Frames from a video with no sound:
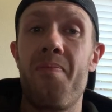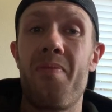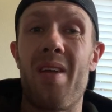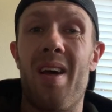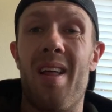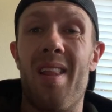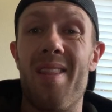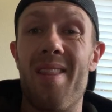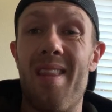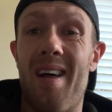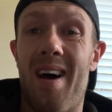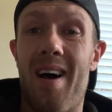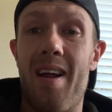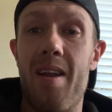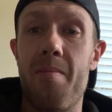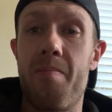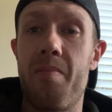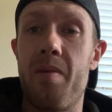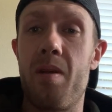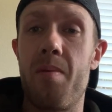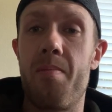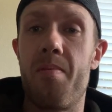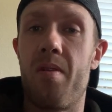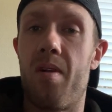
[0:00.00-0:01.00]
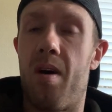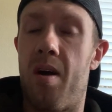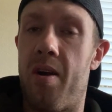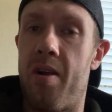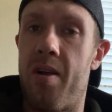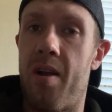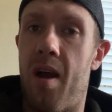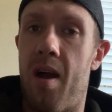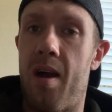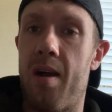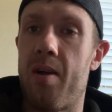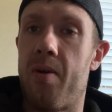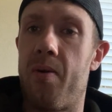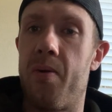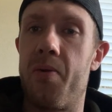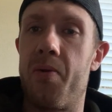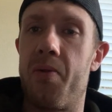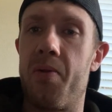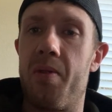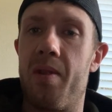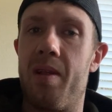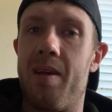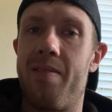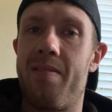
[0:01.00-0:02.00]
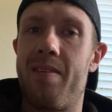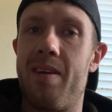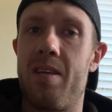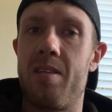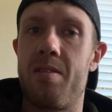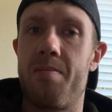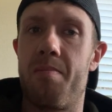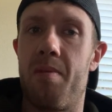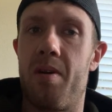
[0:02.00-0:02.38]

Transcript: a lot of people are not going to lift as